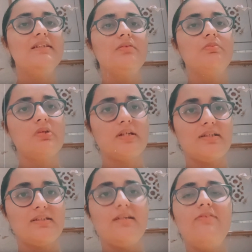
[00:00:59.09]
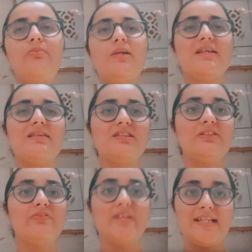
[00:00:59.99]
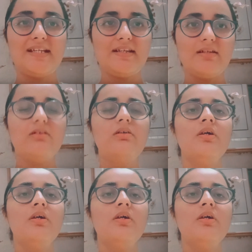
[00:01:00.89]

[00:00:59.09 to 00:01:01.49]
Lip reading: in the book itself, but it is very rare